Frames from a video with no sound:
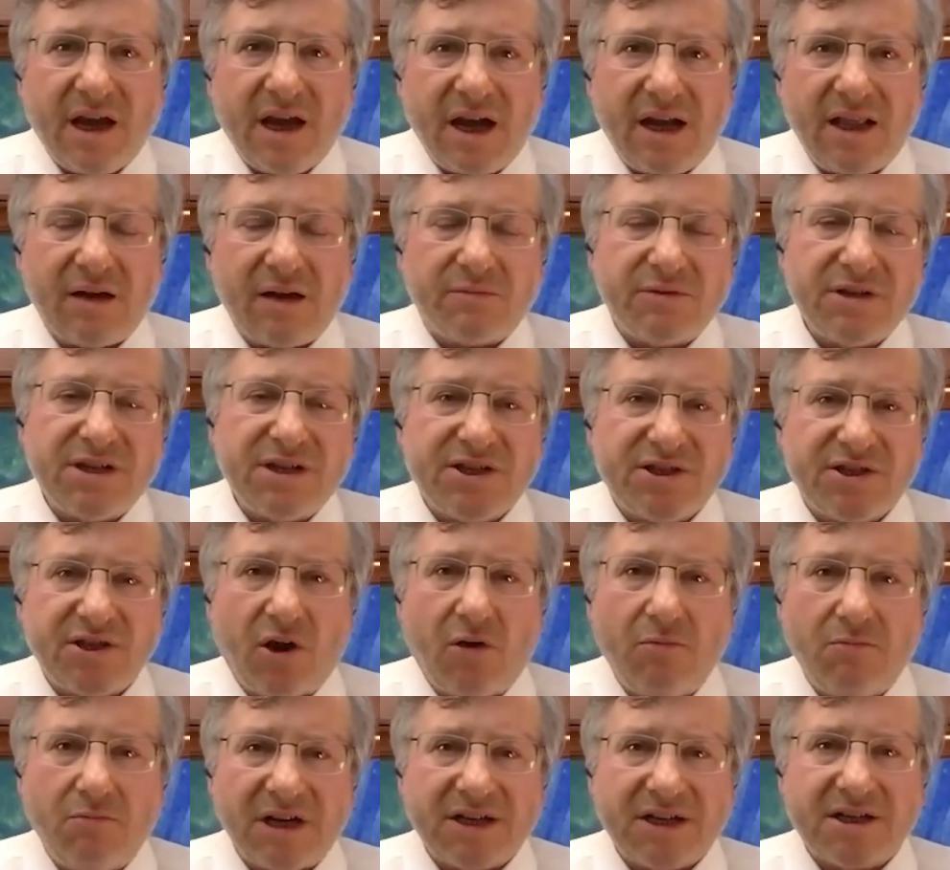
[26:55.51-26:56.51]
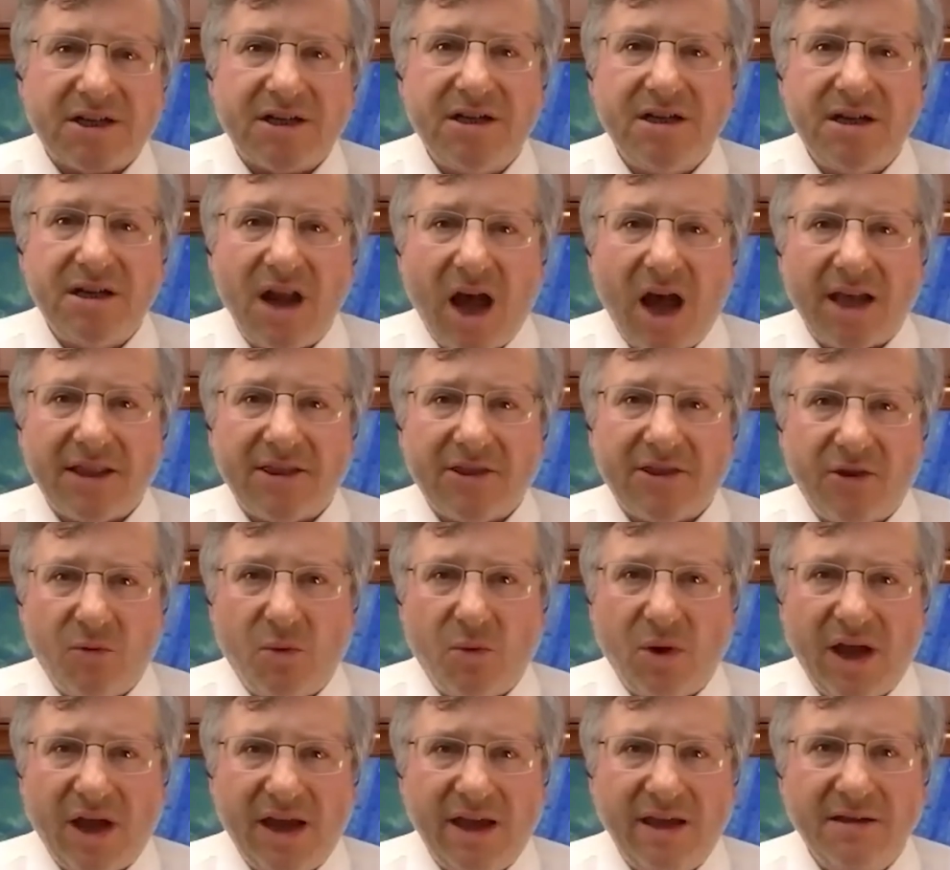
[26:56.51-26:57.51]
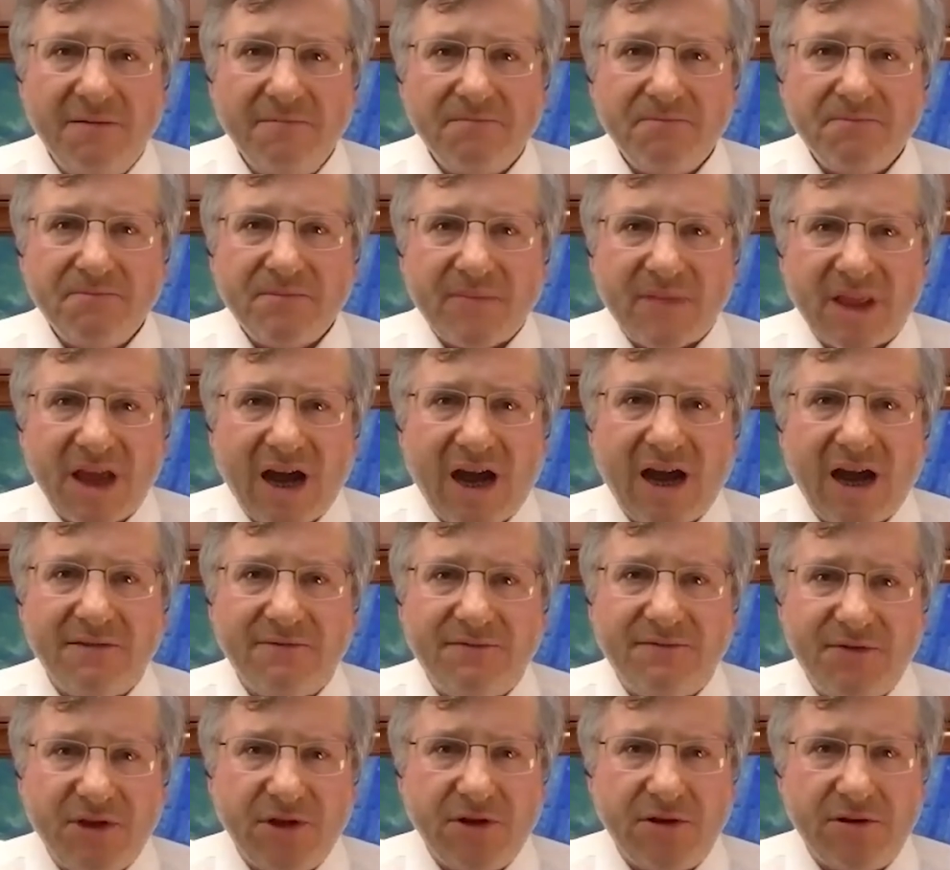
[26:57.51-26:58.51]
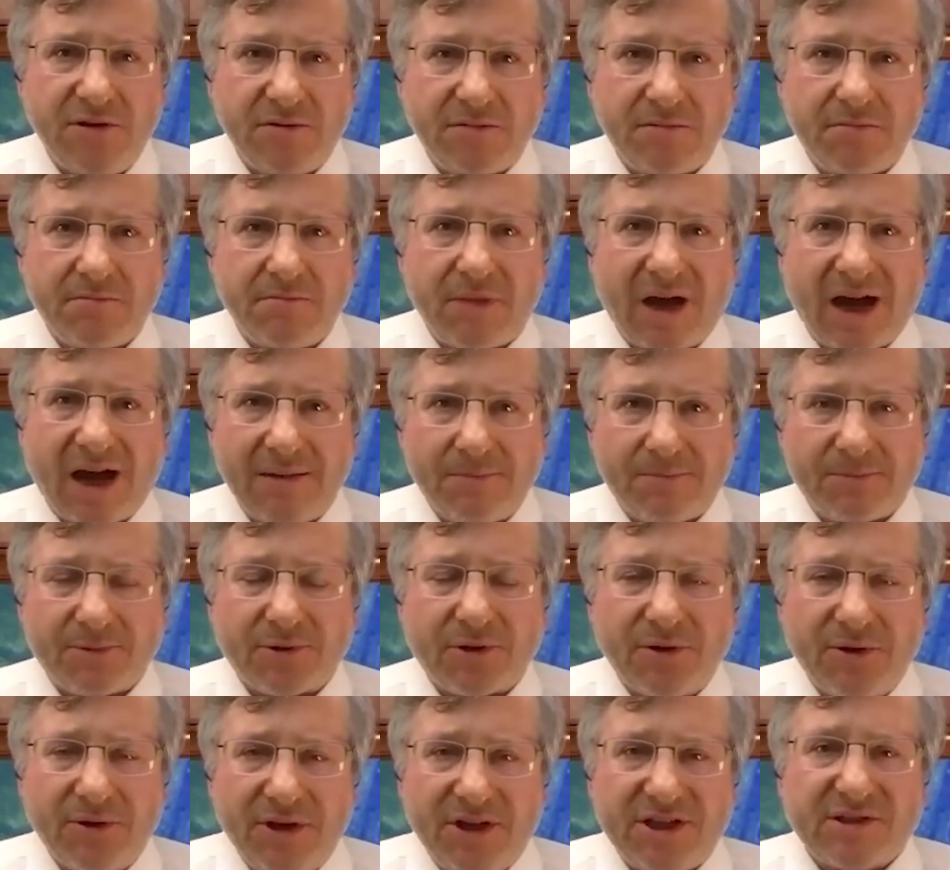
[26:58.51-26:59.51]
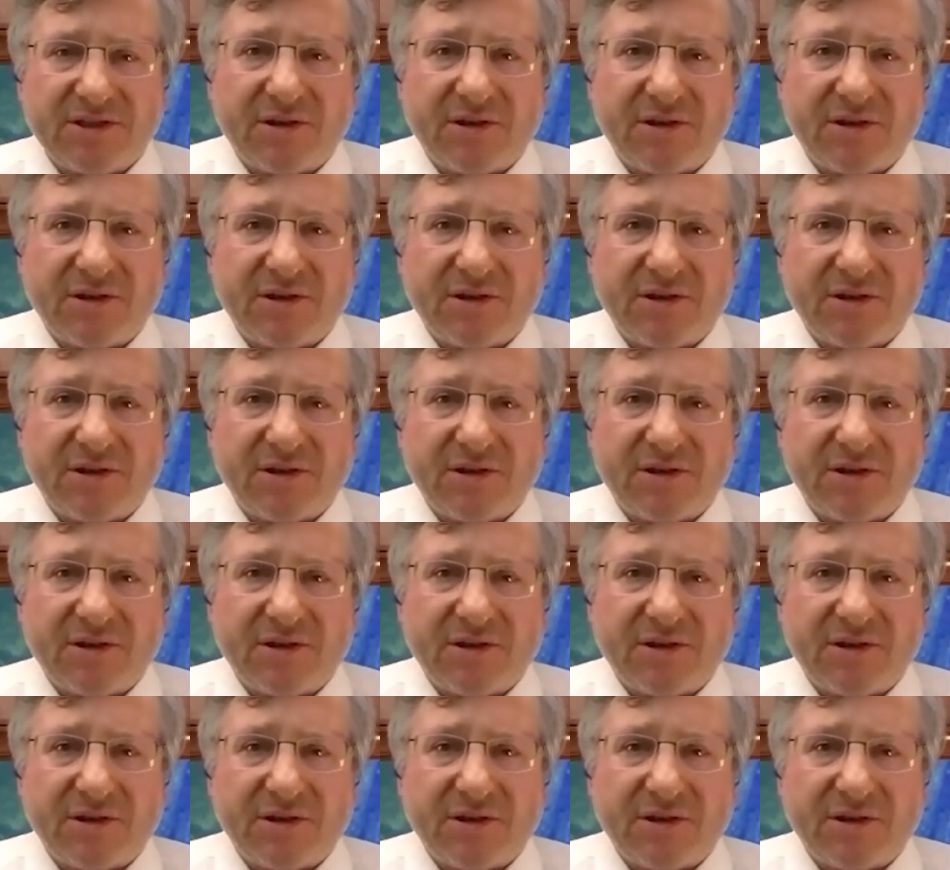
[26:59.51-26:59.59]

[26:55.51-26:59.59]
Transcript: And that was so much not the way I viewed my employees.